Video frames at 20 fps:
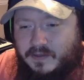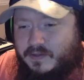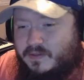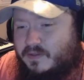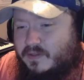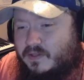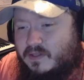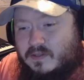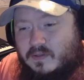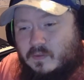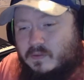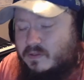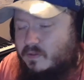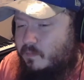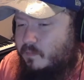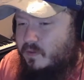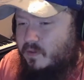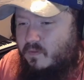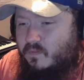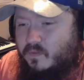this was a
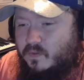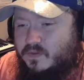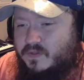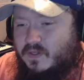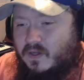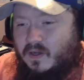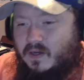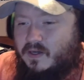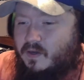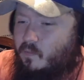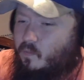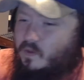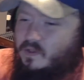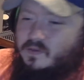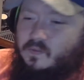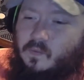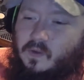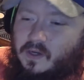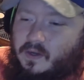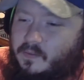beautiful song. It wasn't
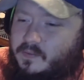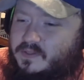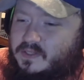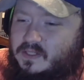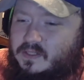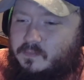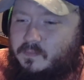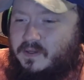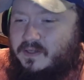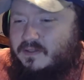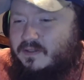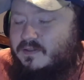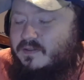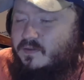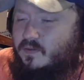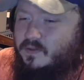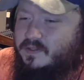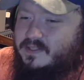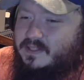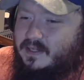what I was expecting, so
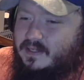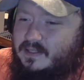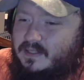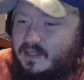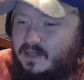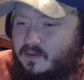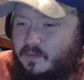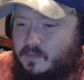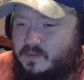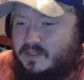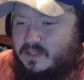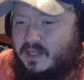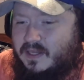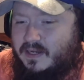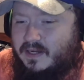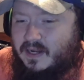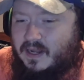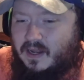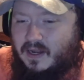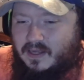it sounded like it was laid
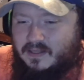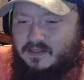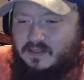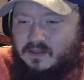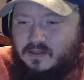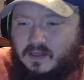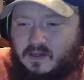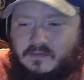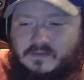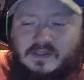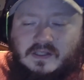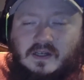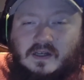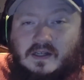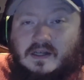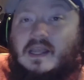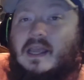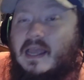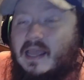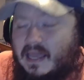out as a love song,
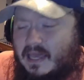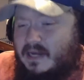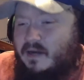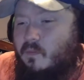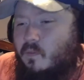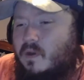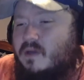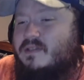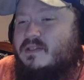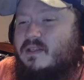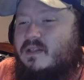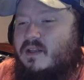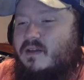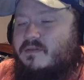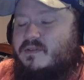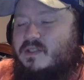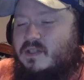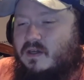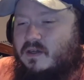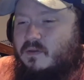and it was a love song.